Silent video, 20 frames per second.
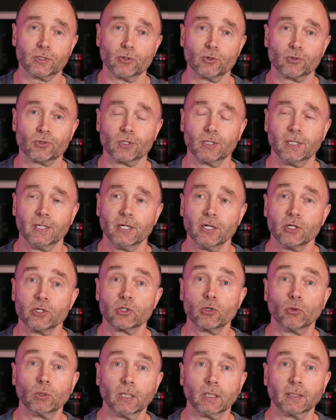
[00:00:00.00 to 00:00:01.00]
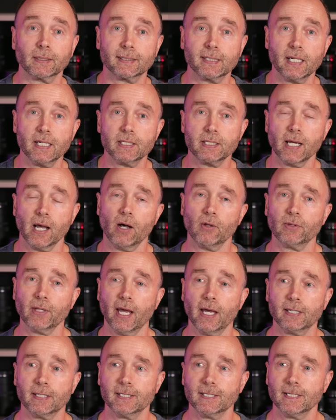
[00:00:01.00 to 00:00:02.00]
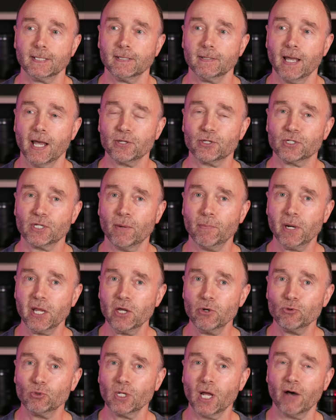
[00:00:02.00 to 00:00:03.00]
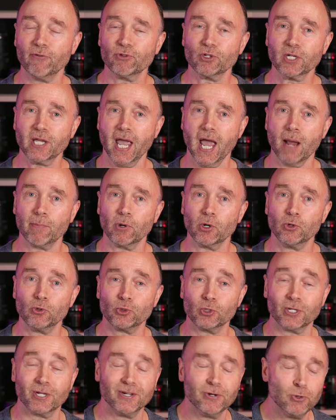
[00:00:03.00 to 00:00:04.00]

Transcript: there's so little detail that as somebody who loves camera, who's,